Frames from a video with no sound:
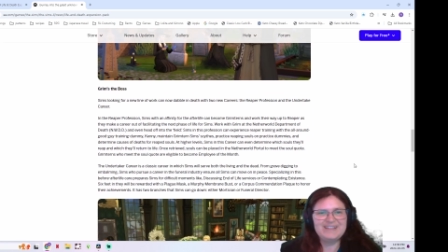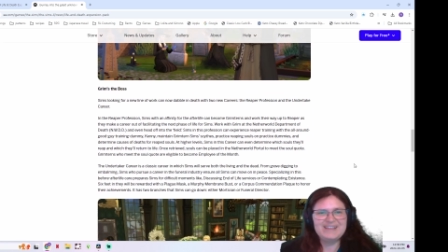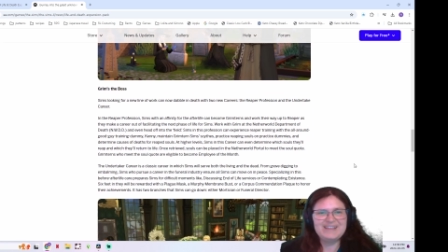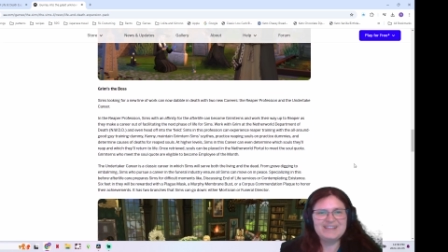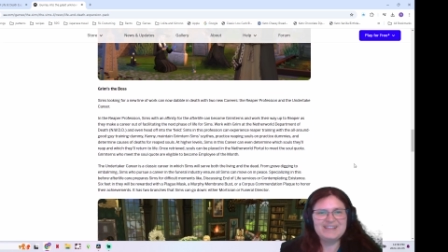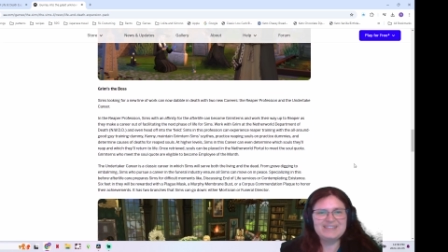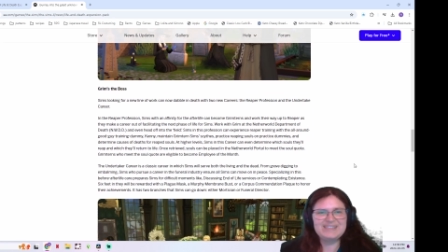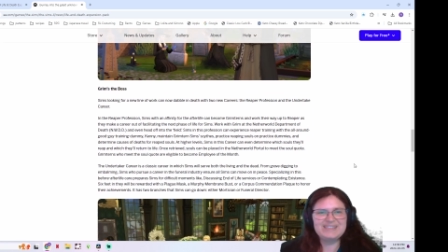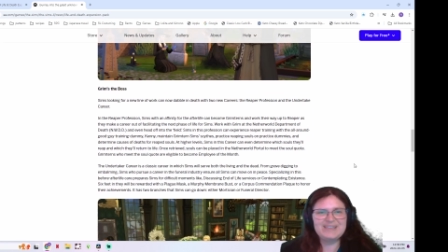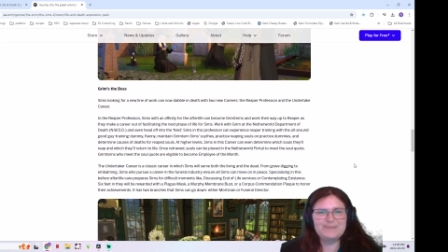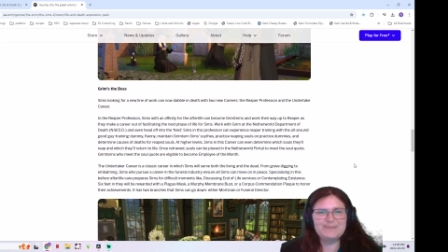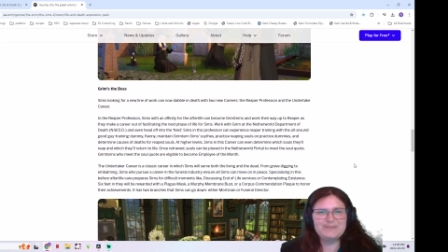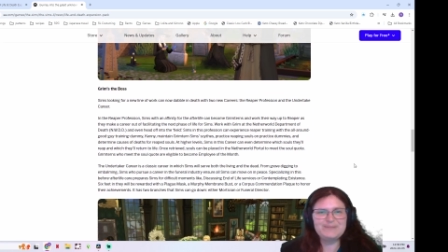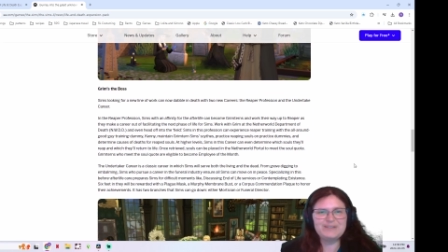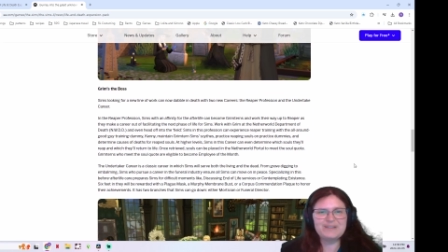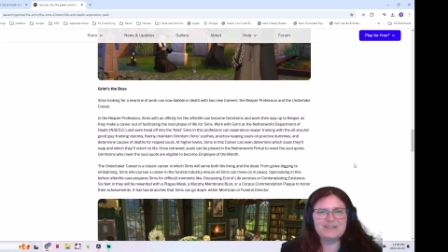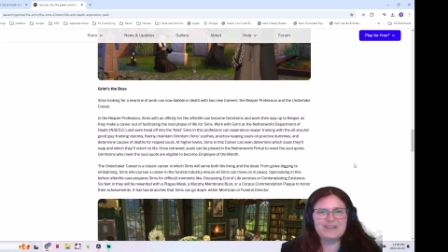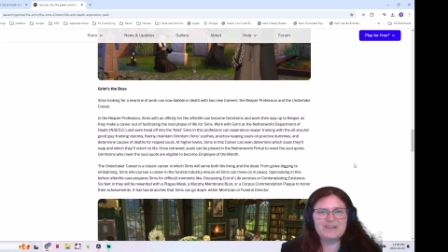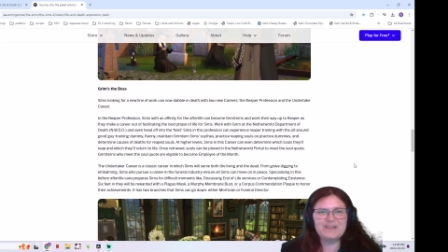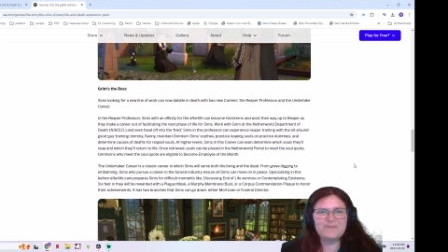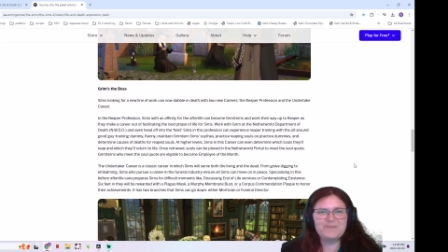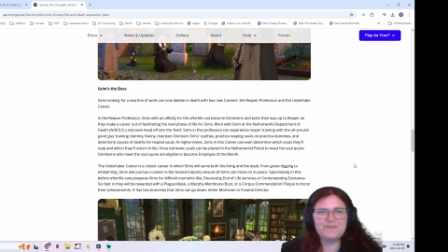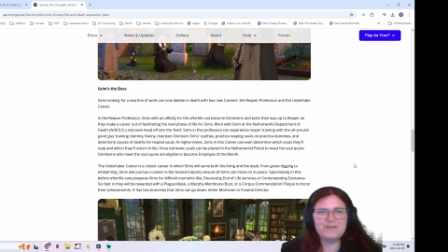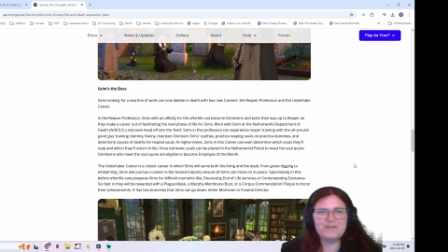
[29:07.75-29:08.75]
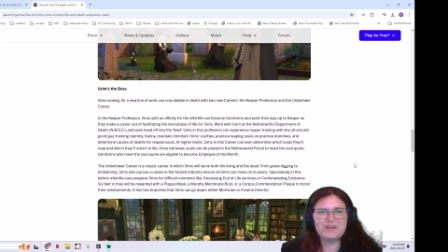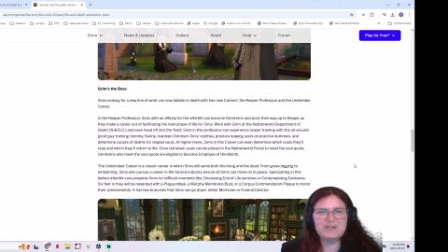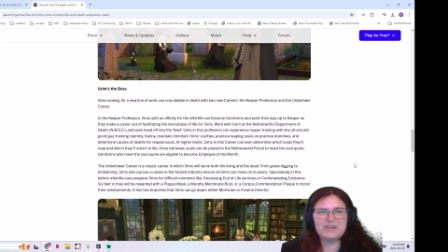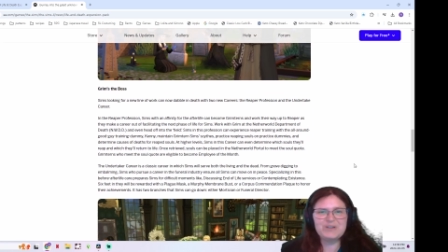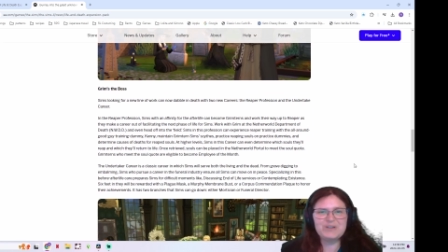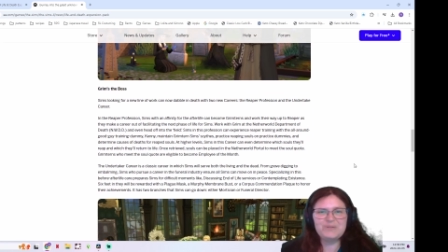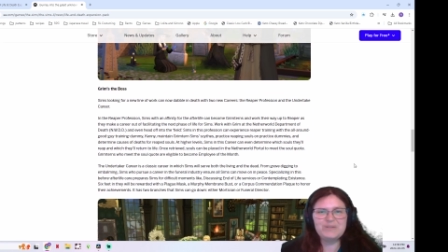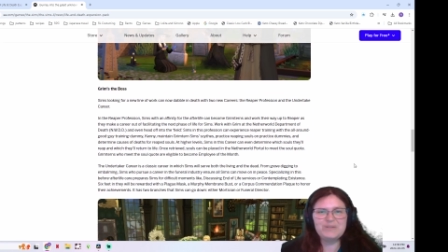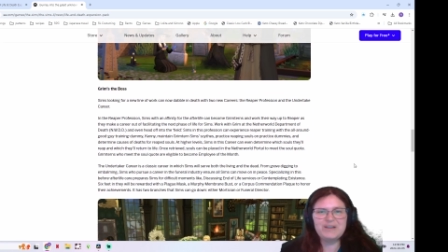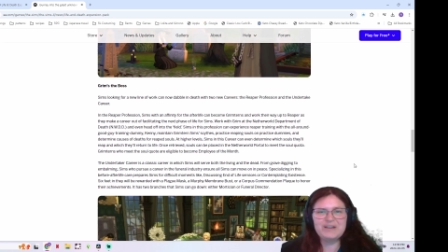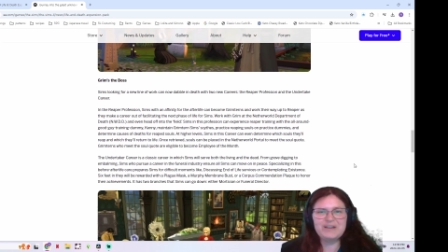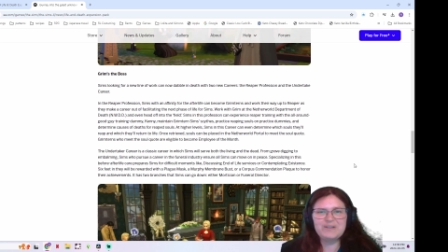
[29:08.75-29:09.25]
Sims looking for a
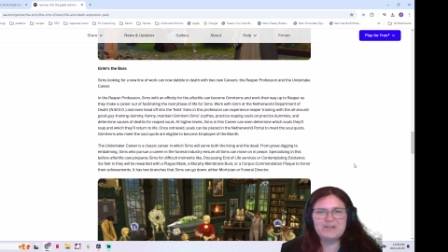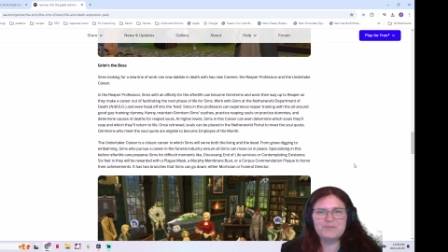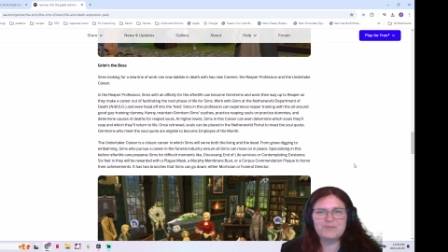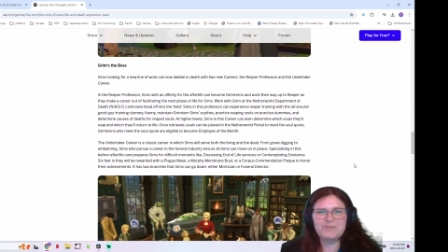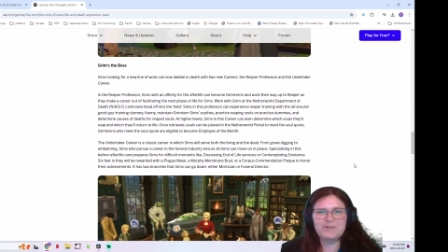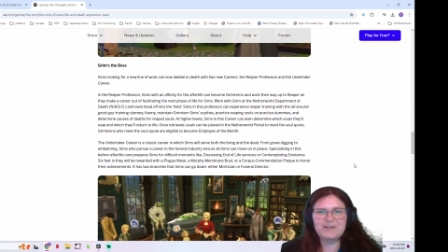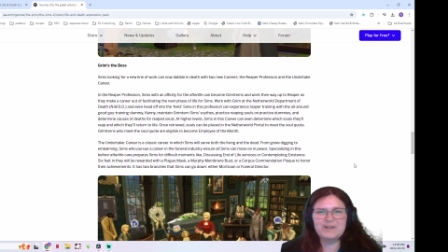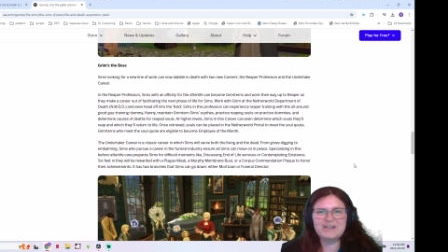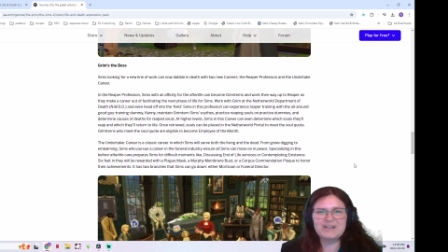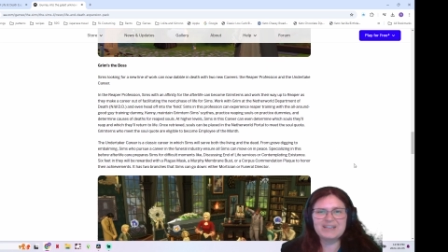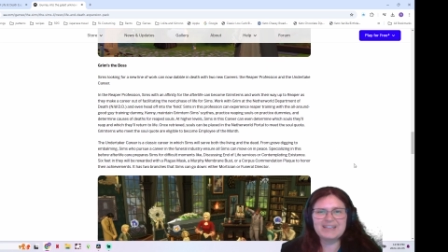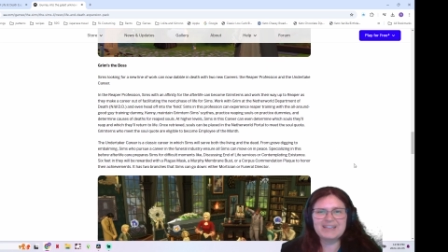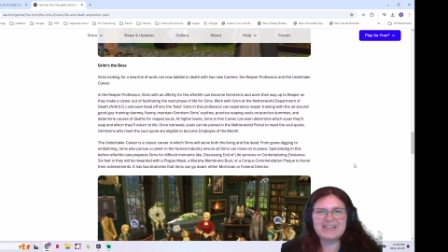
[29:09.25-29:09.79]
new line of work